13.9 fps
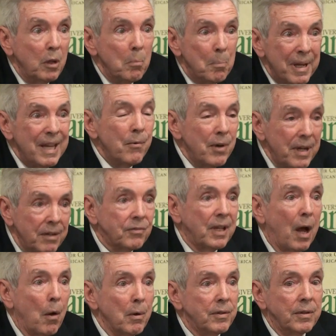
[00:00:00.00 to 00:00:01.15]
will be
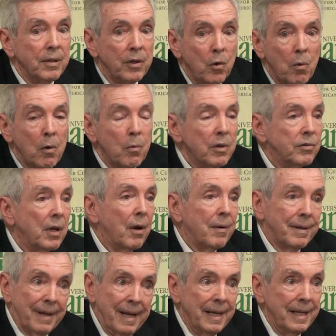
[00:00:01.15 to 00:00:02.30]
reestablished in Cuba
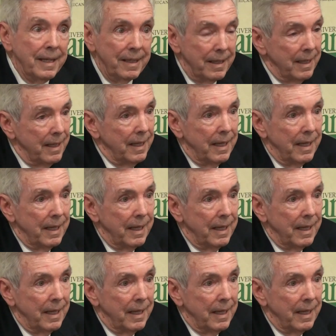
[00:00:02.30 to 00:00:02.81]
without any